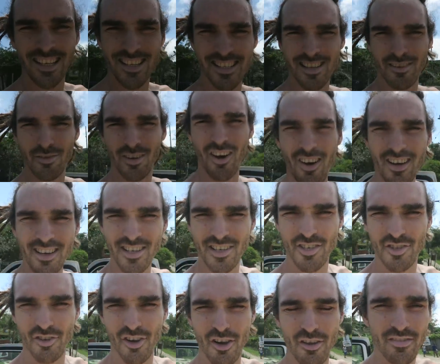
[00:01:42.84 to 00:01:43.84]
Some guy
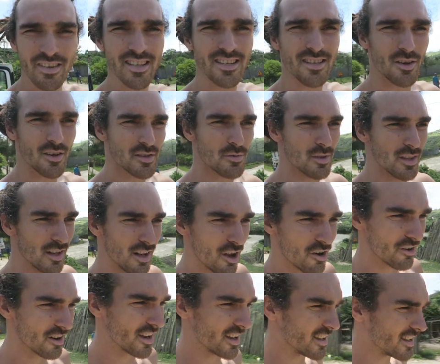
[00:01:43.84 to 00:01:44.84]
just drove into us with a
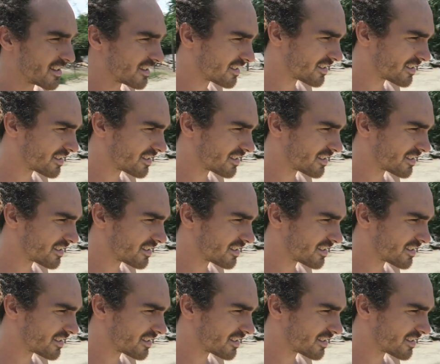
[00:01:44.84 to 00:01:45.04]
lorry.